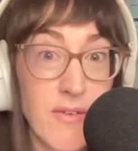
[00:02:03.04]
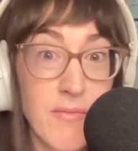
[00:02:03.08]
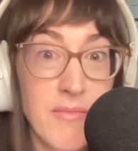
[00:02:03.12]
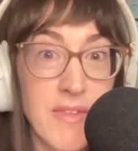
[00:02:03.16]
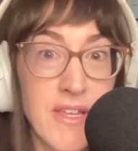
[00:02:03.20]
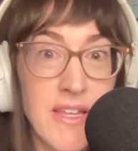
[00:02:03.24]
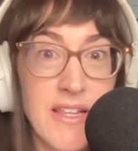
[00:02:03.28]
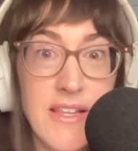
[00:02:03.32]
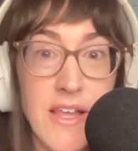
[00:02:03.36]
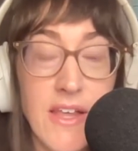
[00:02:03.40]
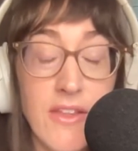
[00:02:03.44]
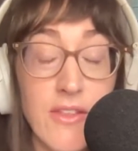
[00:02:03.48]

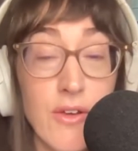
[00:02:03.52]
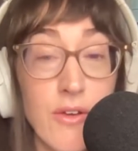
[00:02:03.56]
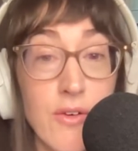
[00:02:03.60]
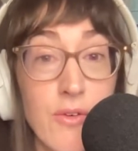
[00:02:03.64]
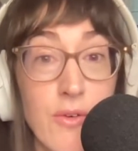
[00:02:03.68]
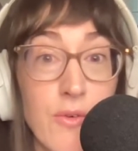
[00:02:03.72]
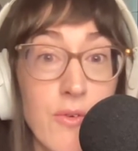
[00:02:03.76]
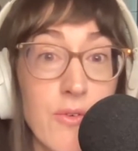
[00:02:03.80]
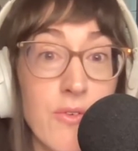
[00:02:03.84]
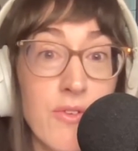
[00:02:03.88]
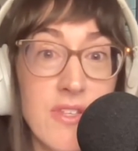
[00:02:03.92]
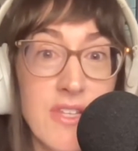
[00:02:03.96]
these other
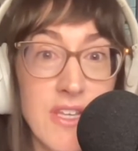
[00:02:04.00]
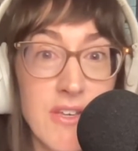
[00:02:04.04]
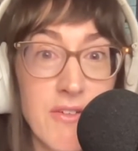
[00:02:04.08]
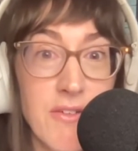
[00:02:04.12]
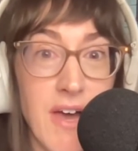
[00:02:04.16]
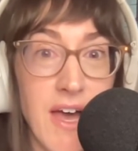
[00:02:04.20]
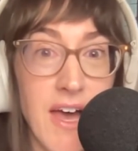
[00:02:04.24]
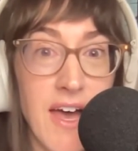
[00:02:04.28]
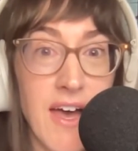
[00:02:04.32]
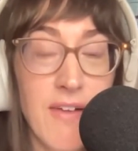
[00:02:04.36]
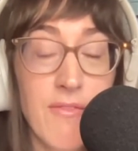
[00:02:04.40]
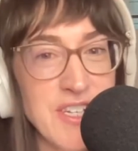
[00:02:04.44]
goals that you
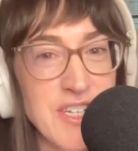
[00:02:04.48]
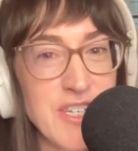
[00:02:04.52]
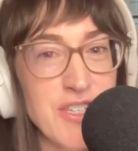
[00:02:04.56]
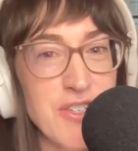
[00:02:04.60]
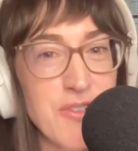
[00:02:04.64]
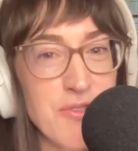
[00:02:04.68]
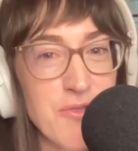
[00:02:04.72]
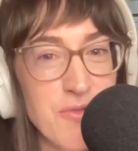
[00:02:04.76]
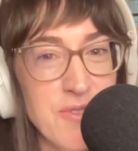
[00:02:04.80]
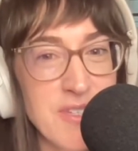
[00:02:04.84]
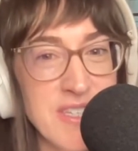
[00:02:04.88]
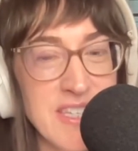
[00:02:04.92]
have? Did
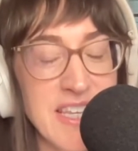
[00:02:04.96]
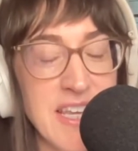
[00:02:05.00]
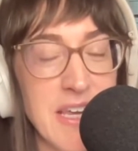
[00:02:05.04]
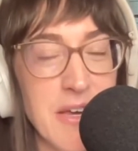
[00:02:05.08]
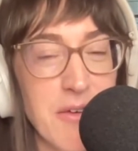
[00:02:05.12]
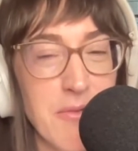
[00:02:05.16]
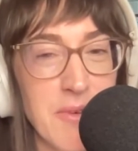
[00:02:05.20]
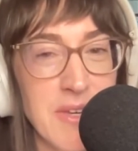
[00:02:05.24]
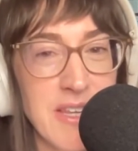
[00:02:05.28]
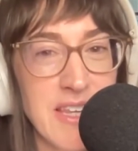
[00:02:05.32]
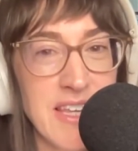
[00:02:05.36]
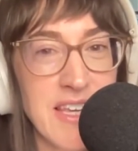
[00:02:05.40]
you see
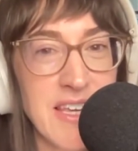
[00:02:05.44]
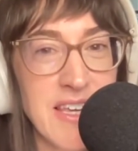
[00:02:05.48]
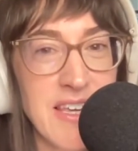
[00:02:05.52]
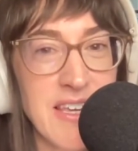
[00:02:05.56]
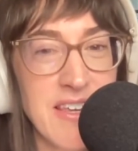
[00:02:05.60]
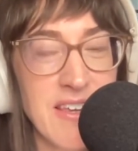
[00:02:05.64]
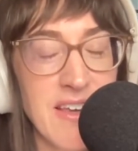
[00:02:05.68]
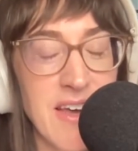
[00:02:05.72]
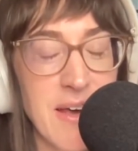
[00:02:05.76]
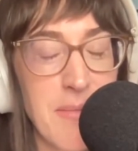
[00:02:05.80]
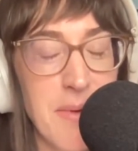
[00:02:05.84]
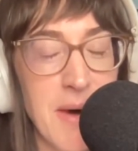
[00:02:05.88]
a
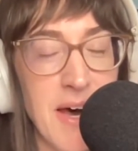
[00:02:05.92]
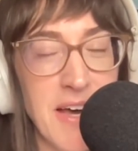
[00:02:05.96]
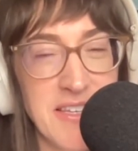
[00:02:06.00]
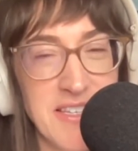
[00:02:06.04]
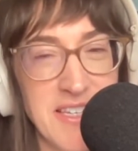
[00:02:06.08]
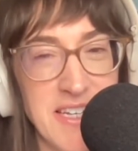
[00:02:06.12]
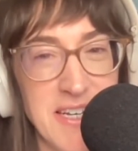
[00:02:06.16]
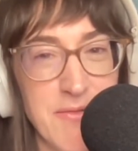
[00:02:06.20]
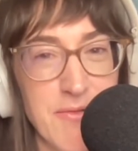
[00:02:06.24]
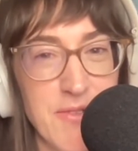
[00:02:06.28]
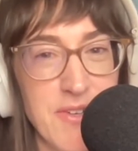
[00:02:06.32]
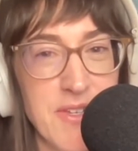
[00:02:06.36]
really
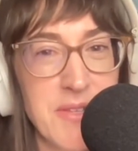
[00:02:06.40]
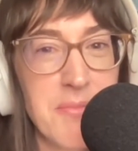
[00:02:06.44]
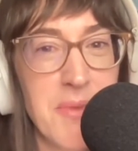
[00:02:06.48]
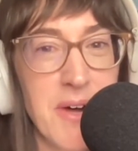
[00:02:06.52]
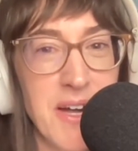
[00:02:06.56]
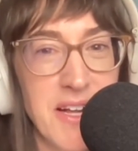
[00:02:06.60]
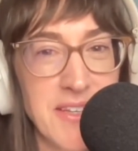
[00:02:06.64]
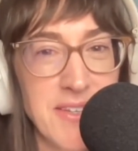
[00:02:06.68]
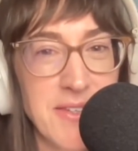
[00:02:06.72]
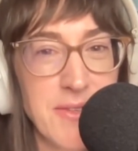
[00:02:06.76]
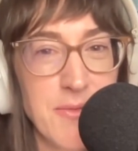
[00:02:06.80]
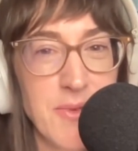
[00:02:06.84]
positive
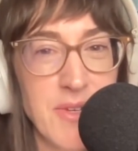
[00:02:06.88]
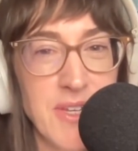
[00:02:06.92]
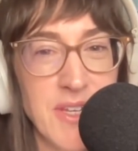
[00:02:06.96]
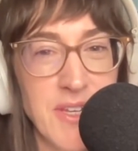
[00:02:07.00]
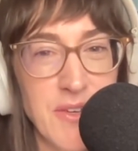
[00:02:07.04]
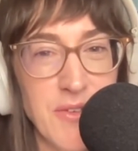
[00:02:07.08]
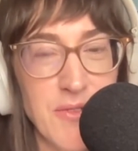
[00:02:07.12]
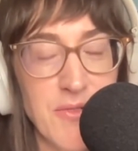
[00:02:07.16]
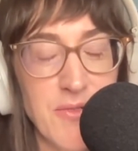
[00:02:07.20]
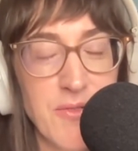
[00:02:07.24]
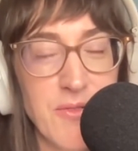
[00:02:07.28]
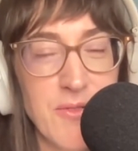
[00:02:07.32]
response when
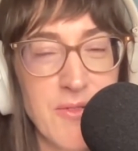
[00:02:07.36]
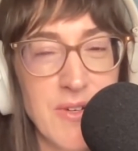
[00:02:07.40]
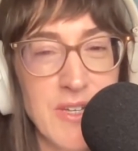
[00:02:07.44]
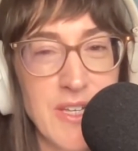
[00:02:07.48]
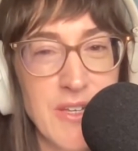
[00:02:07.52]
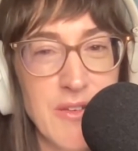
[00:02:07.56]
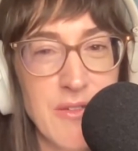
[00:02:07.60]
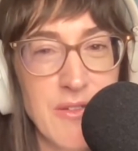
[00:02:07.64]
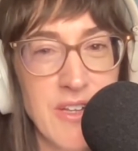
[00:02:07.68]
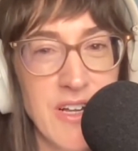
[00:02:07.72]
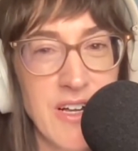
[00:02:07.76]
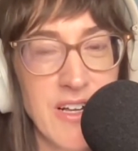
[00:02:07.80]

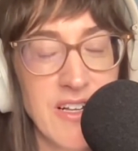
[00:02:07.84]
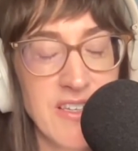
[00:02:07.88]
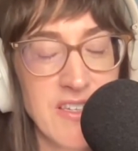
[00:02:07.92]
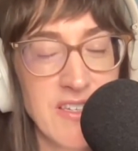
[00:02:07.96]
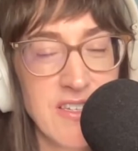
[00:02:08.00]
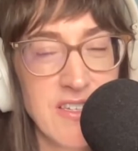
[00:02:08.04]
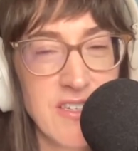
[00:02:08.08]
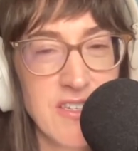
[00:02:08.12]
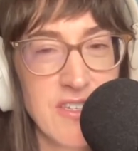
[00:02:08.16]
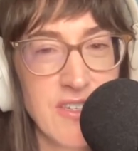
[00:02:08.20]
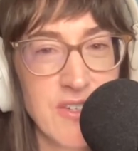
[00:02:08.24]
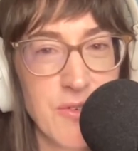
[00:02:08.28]
you
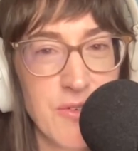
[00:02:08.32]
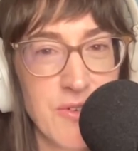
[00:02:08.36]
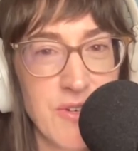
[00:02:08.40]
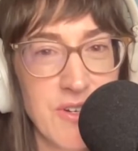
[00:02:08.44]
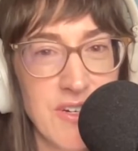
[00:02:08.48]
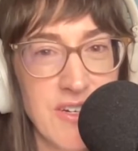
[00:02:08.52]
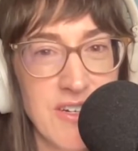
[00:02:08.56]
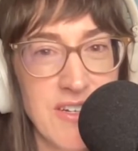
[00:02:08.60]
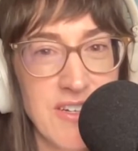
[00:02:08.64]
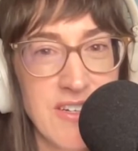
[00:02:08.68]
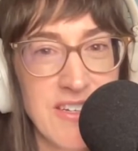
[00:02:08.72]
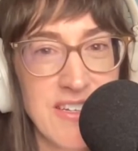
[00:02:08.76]
launched
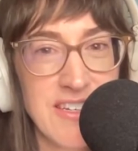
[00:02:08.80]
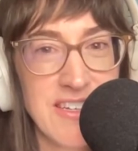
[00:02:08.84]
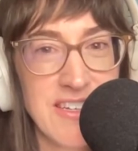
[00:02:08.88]
your...